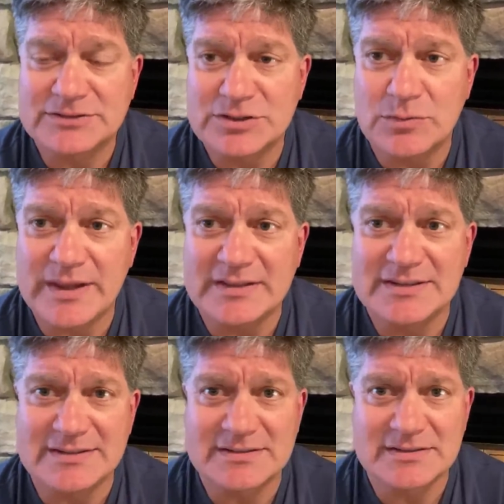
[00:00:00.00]
2 weeks
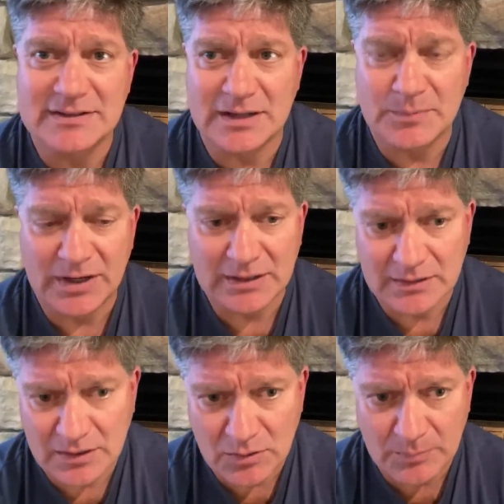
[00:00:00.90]
is going to
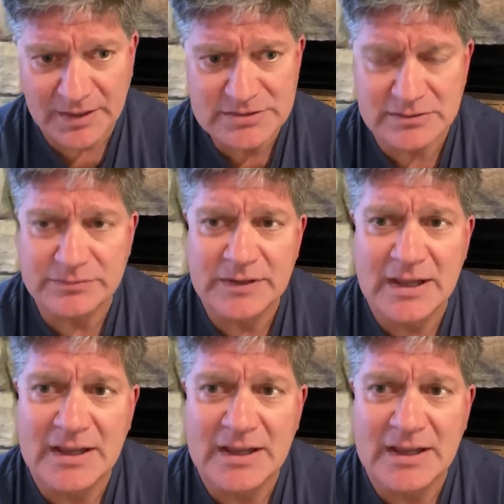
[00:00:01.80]
bring a whole bunch of